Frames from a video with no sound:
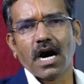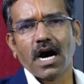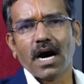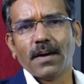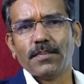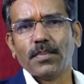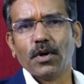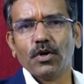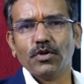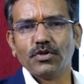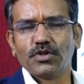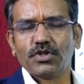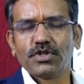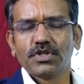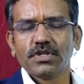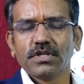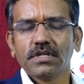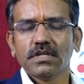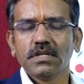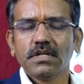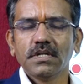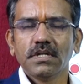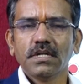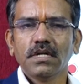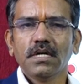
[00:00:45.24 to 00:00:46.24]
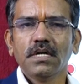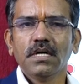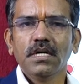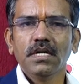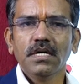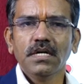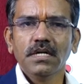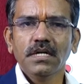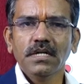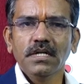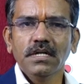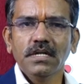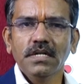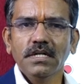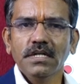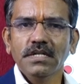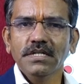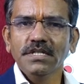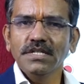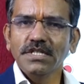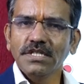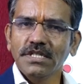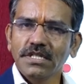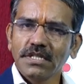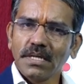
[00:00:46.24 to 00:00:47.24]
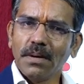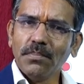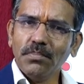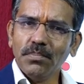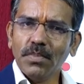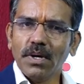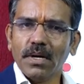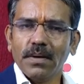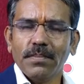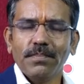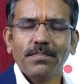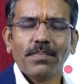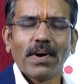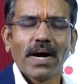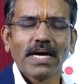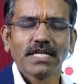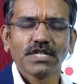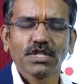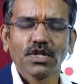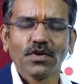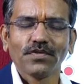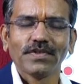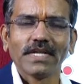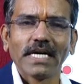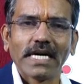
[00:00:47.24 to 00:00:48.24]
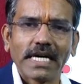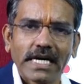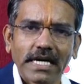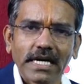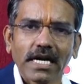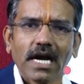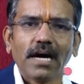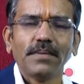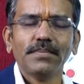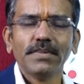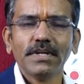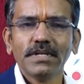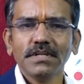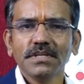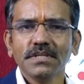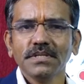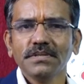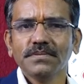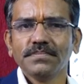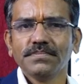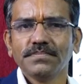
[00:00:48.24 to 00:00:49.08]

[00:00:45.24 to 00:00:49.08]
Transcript: about some parts of the grammar